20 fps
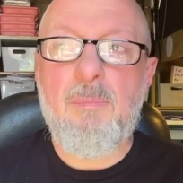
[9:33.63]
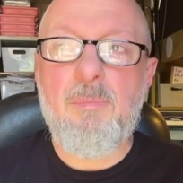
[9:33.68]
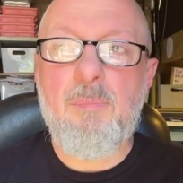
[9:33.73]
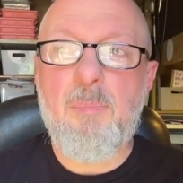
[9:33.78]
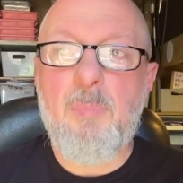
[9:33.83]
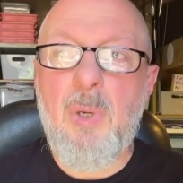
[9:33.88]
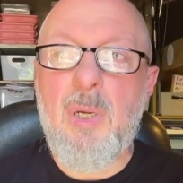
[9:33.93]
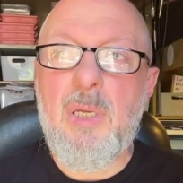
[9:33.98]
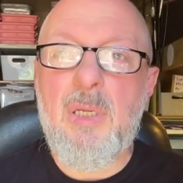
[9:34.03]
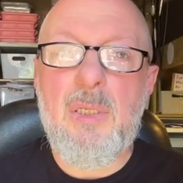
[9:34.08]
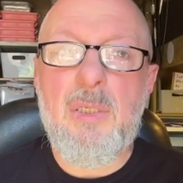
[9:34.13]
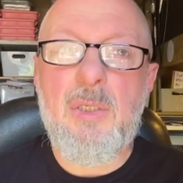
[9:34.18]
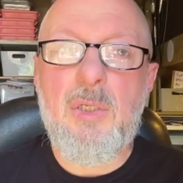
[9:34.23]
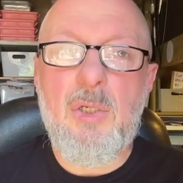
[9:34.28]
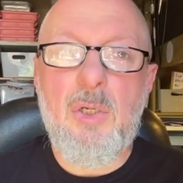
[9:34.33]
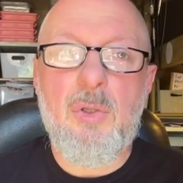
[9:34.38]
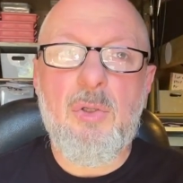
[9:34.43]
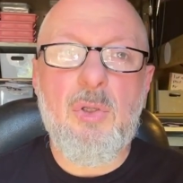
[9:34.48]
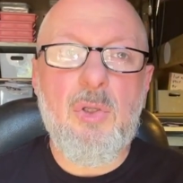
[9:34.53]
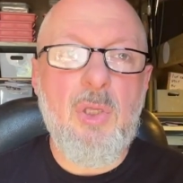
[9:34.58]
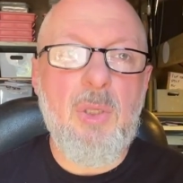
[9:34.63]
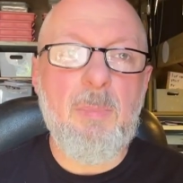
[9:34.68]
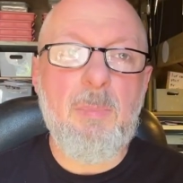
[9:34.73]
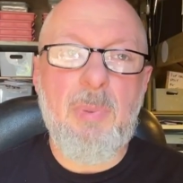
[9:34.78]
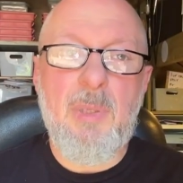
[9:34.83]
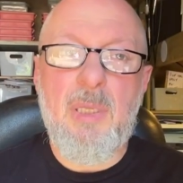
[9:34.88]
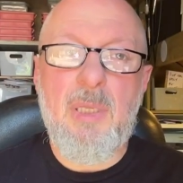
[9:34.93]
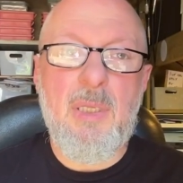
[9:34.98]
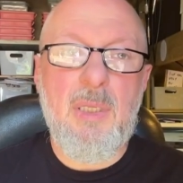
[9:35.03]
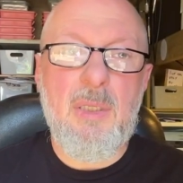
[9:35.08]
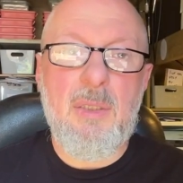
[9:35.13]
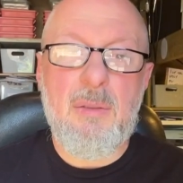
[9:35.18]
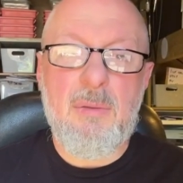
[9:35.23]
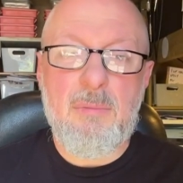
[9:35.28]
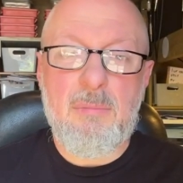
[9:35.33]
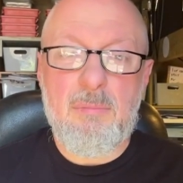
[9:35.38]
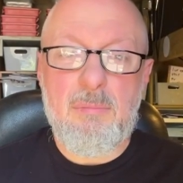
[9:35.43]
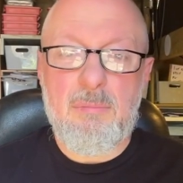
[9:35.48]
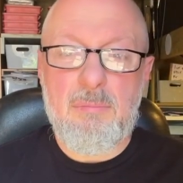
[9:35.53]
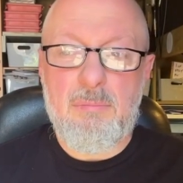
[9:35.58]
but you know, you can be
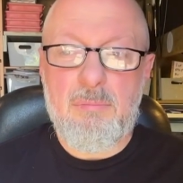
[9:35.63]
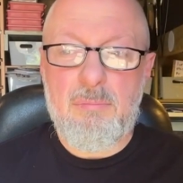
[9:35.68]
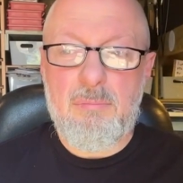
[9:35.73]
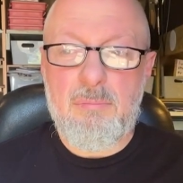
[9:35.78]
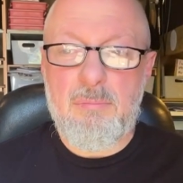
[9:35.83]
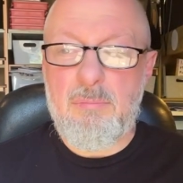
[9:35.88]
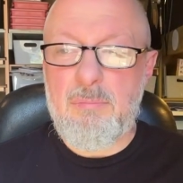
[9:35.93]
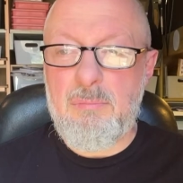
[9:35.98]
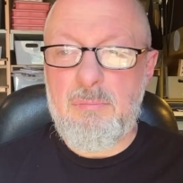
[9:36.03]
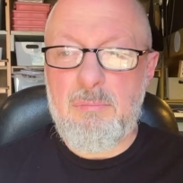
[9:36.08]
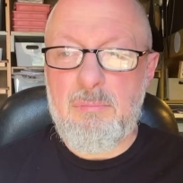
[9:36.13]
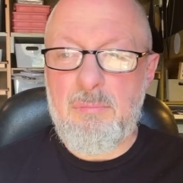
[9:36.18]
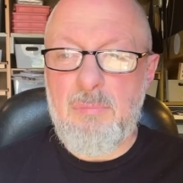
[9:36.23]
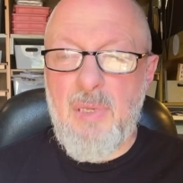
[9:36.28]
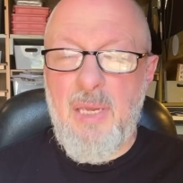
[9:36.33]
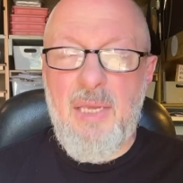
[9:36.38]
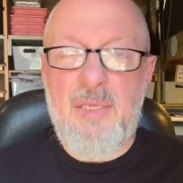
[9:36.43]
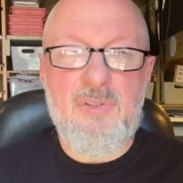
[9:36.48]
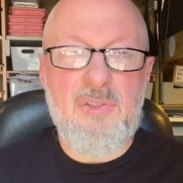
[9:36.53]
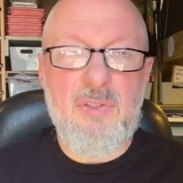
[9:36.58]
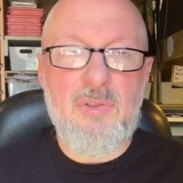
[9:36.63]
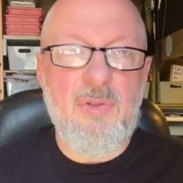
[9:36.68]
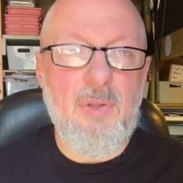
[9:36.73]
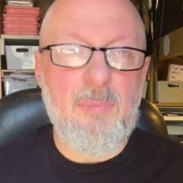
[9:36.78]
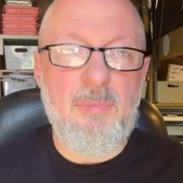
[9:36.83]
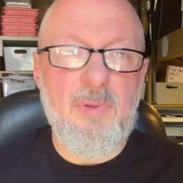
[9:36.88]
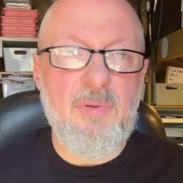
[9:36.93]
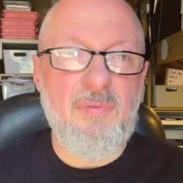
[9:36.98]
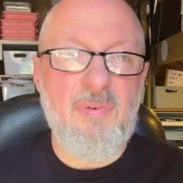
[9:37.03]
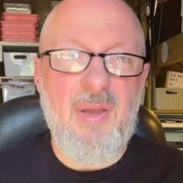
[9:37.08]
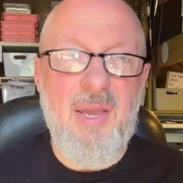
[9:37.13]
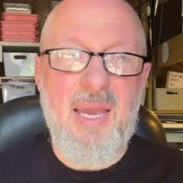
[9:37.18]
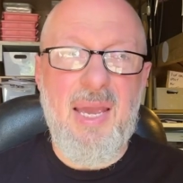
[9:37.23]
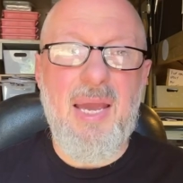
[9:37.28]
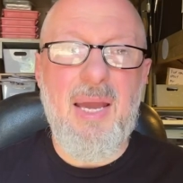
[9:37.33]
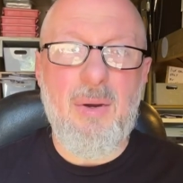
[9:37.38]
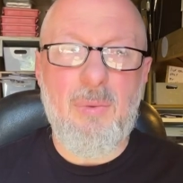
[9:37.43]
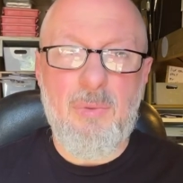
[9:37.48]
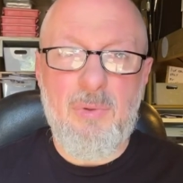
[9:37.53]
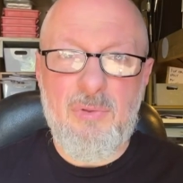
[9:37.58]
etching something for
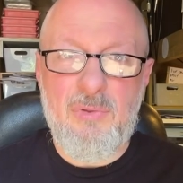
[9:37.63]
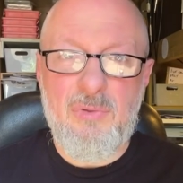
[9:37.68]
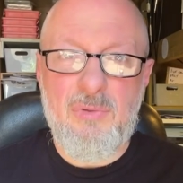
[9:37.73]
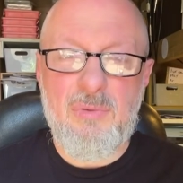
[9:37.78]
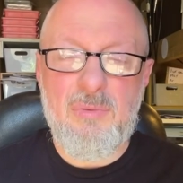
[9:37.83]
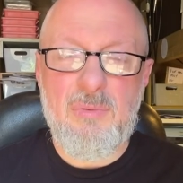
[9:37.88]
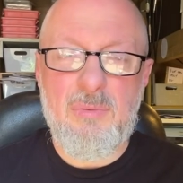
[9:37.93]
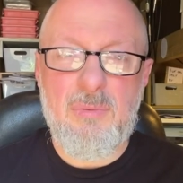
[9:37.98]
hours